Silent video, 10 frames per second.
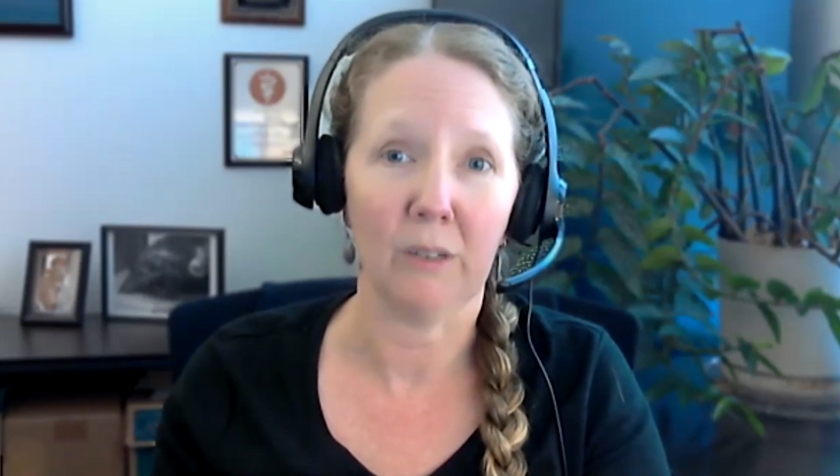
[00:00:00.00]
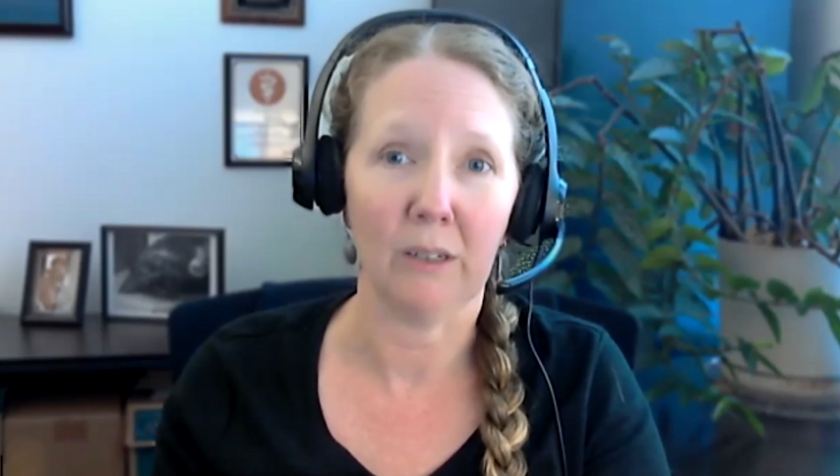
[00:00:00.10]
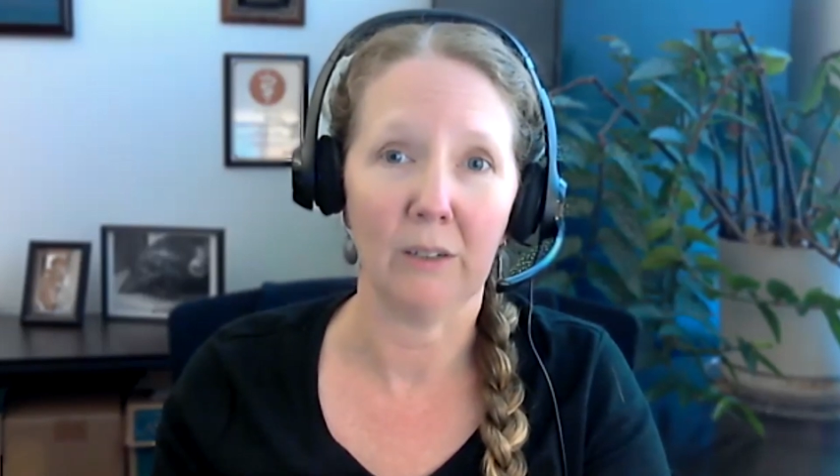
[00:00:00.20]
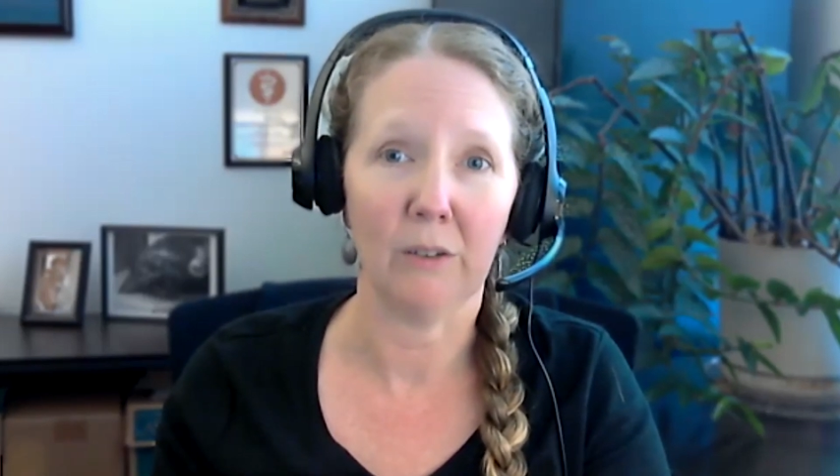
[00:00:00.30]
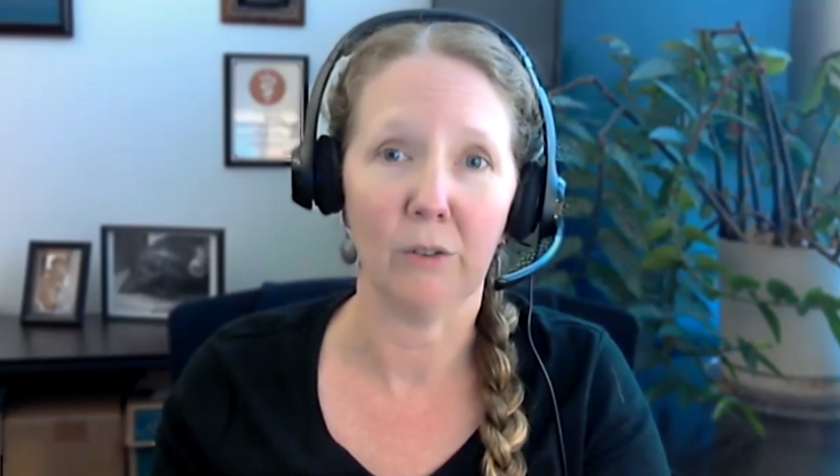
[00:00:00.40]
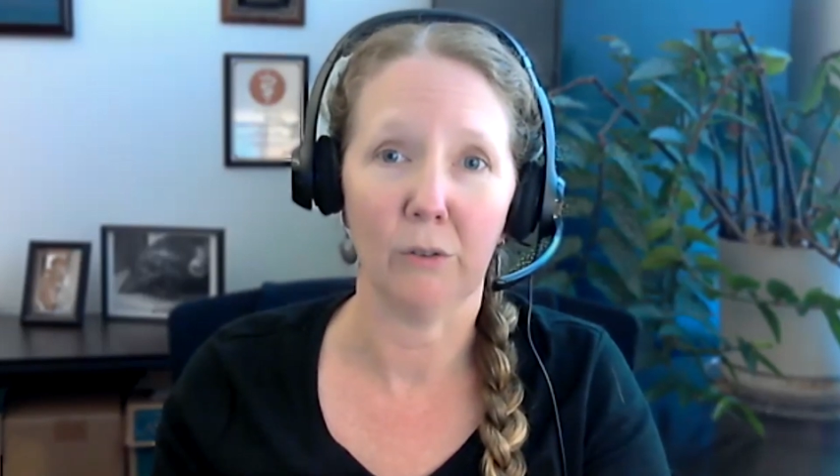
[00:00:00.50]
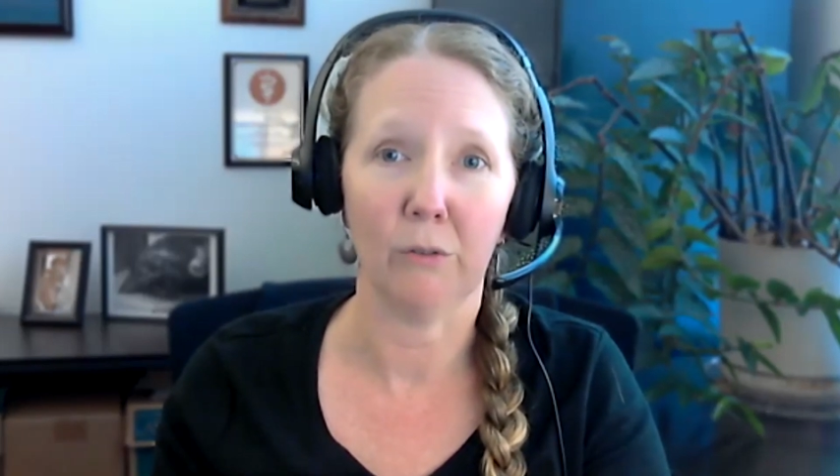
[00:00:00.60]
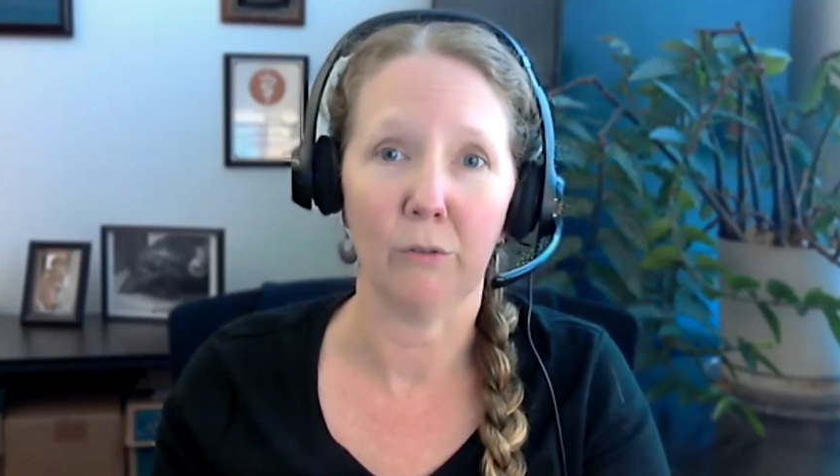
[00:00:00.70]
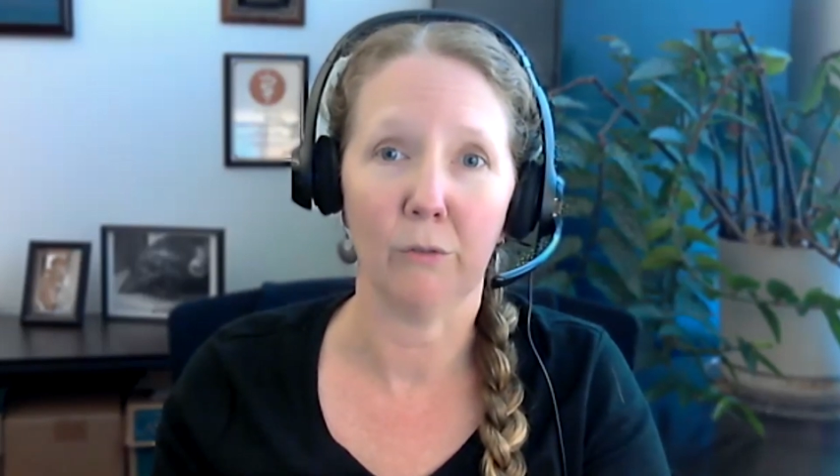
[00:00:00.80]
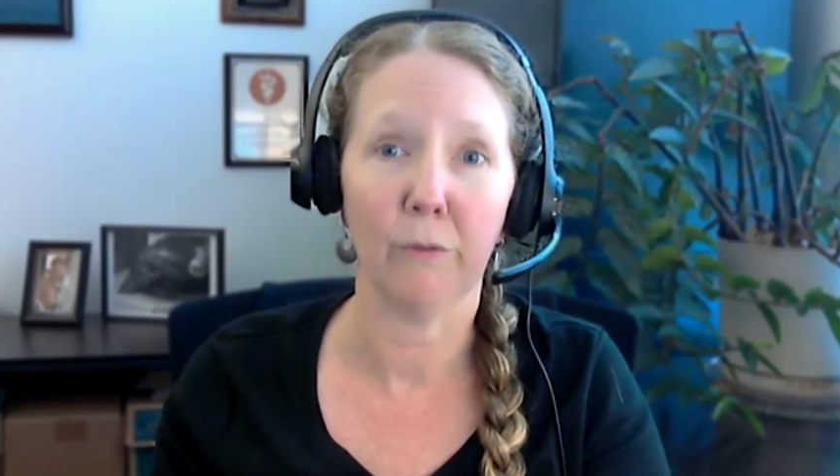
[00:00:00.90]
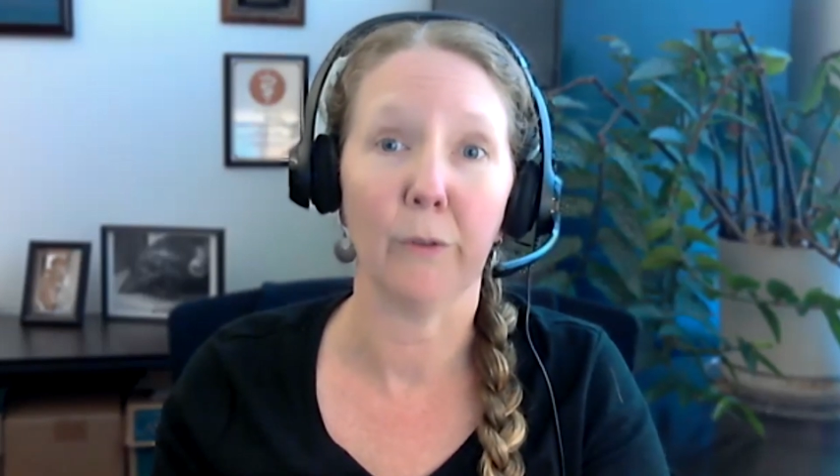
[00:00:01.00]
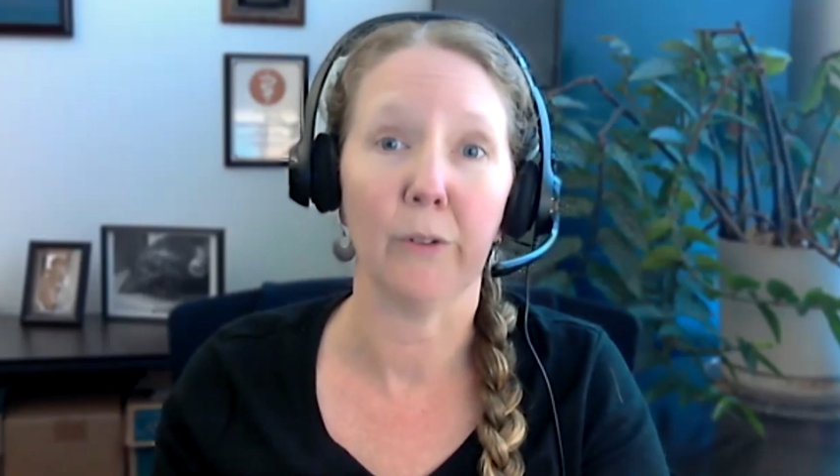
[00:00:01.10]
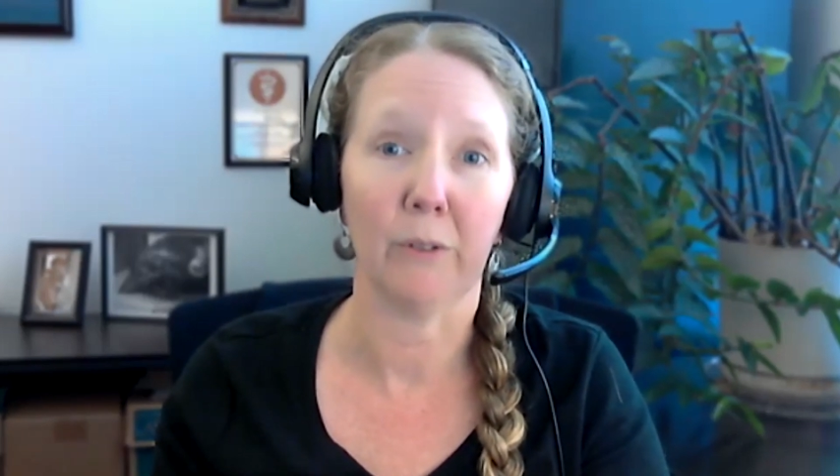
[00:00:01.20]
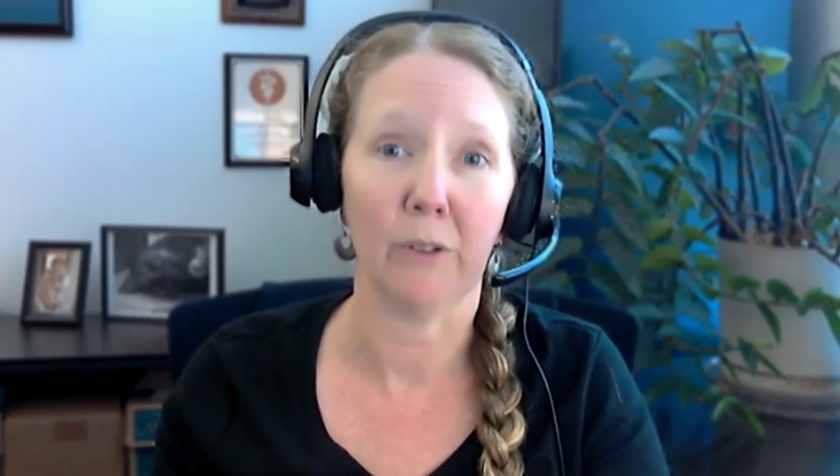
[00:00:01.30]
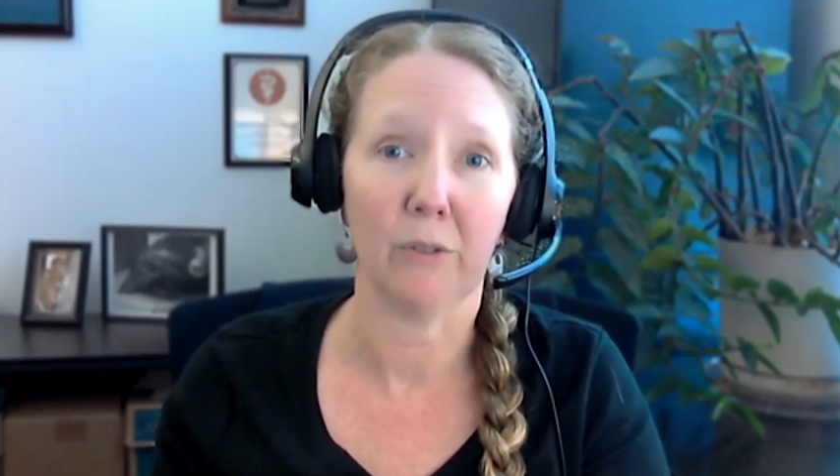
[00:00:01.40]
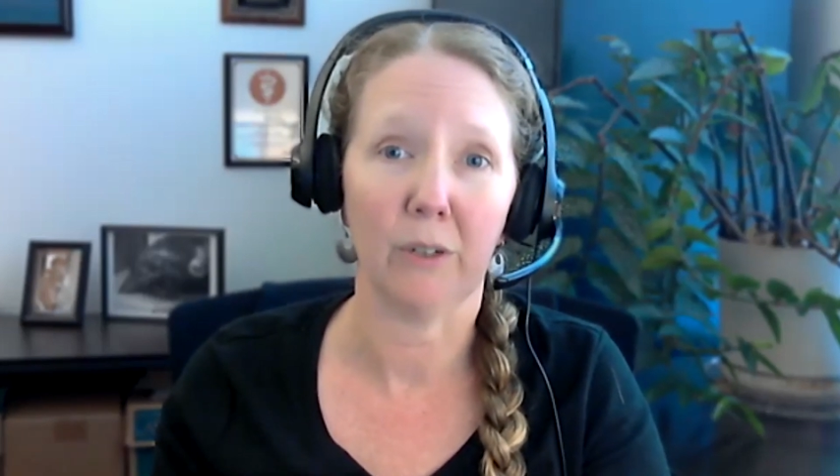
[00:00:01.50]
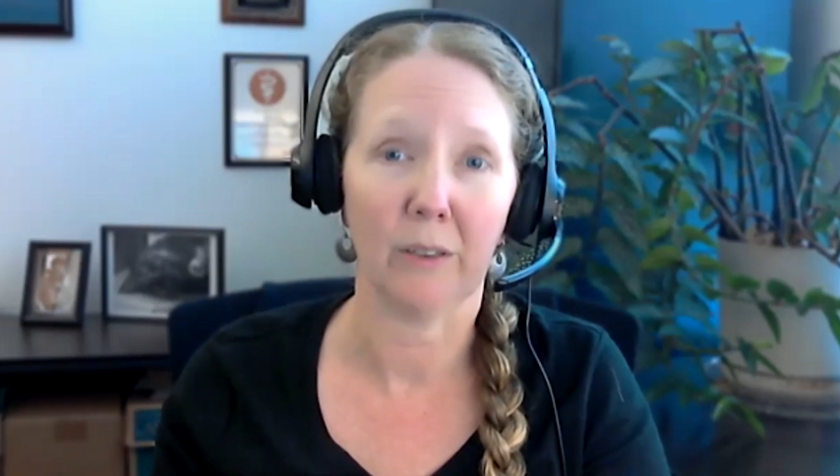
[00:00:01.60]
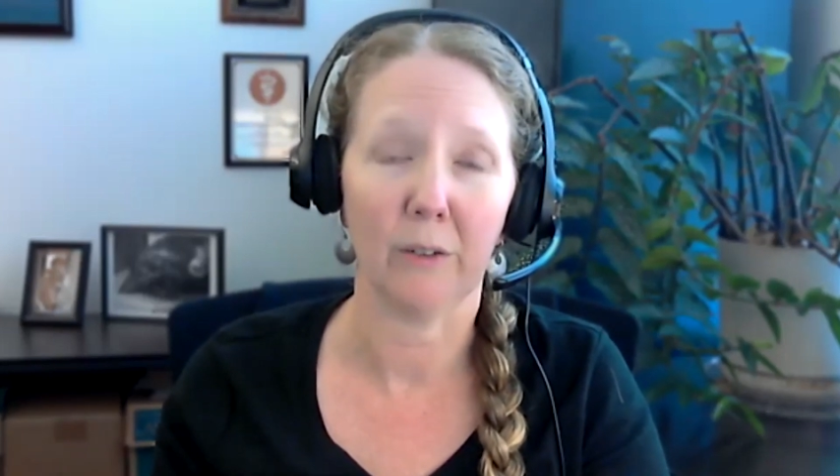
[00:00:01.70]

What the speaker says: need to further restrict